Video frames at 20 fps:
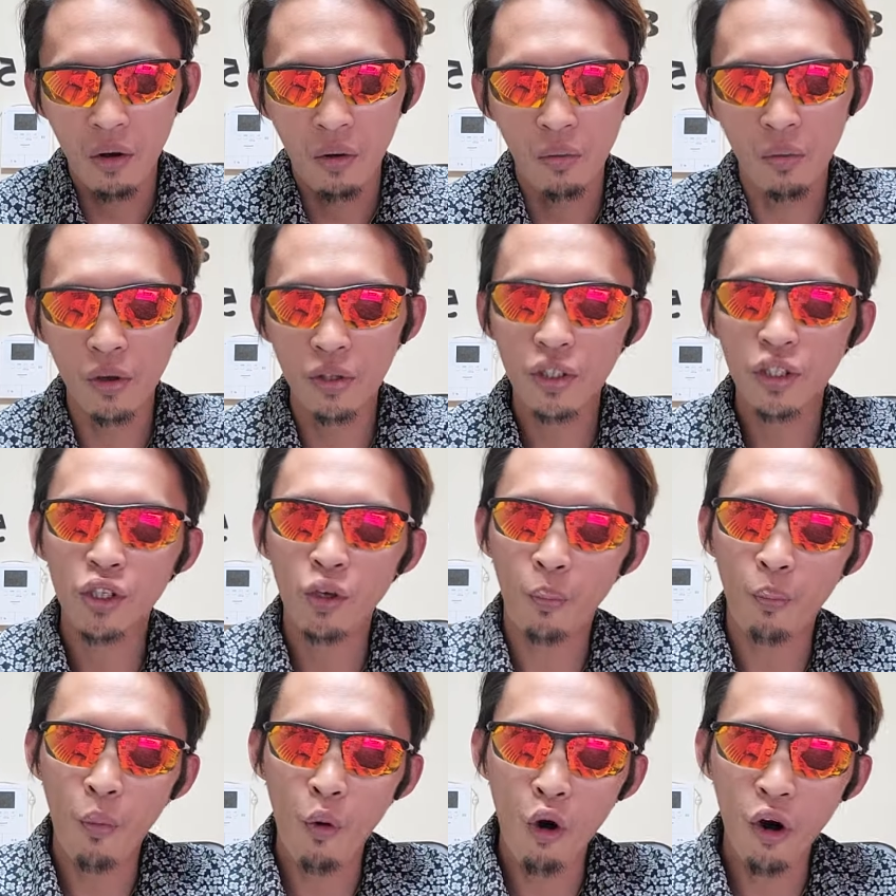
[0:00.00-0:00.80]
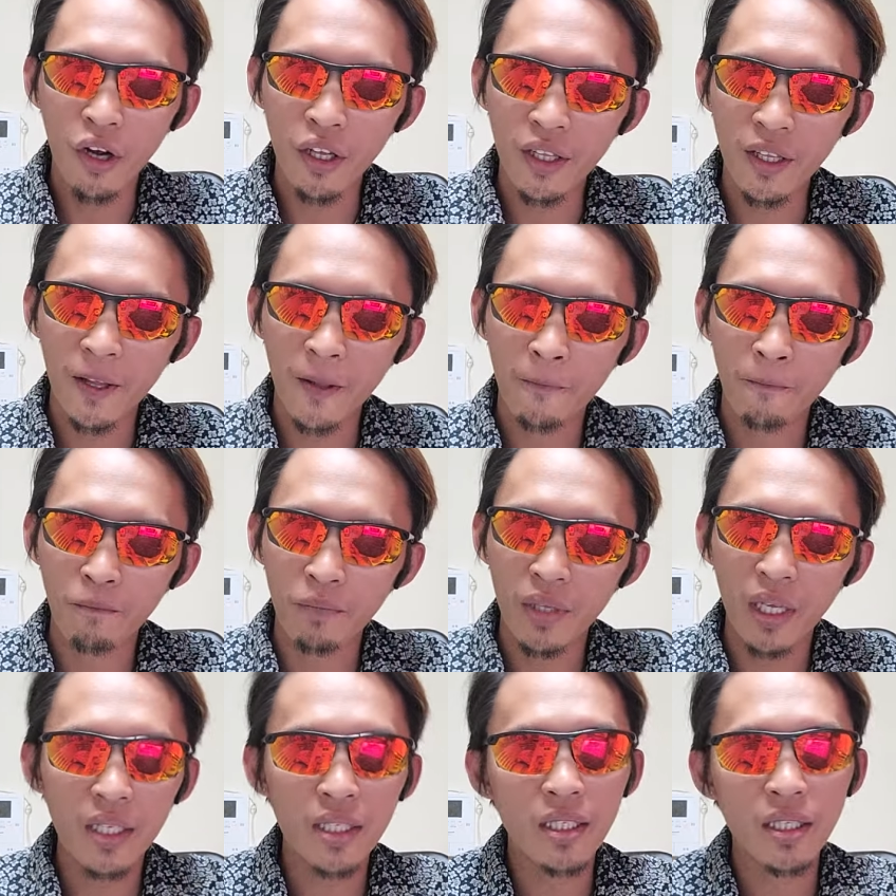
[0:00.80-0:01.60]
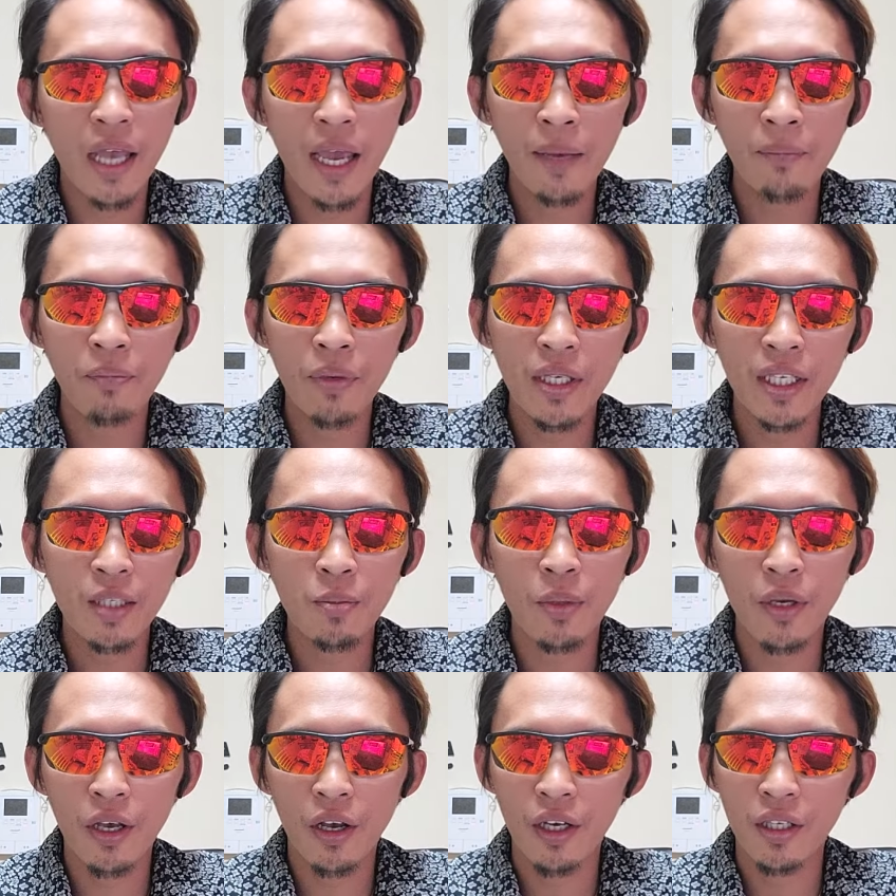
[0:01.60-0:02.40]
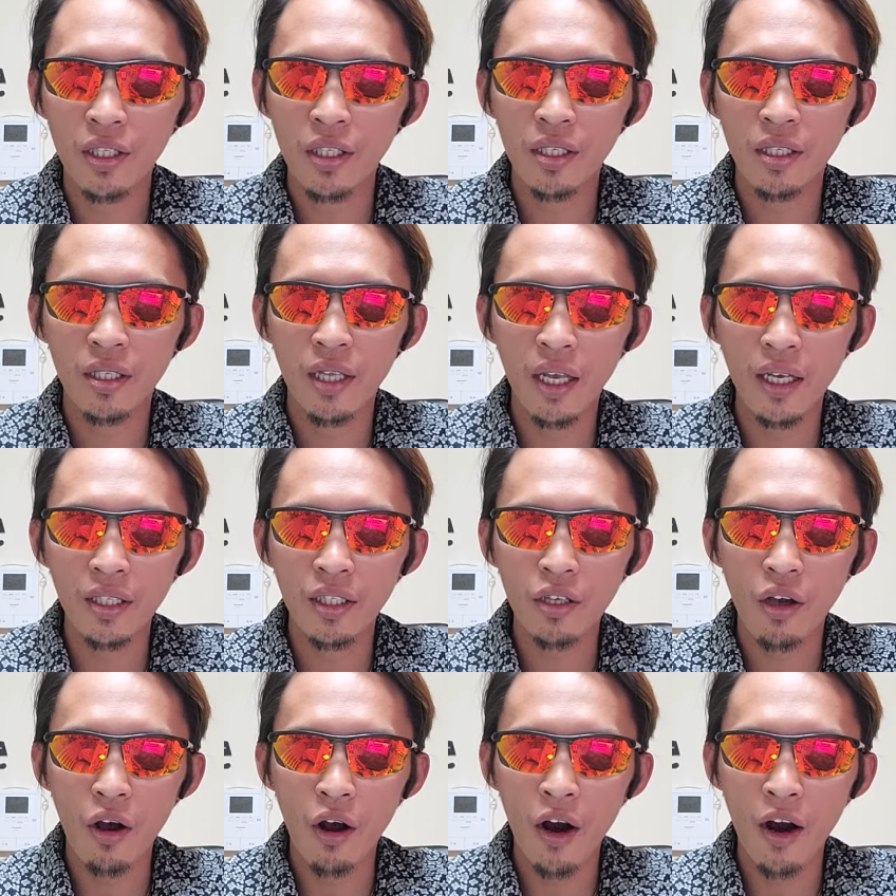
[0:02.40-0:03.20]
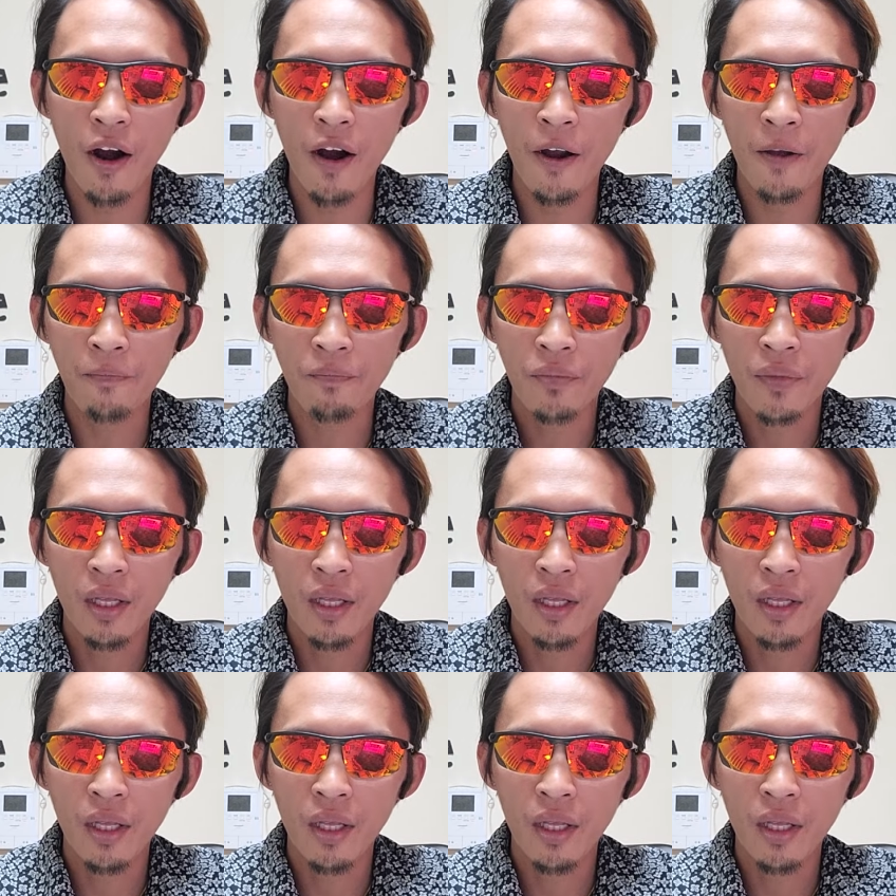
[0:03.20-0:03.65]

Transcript: would support these timepieces because these are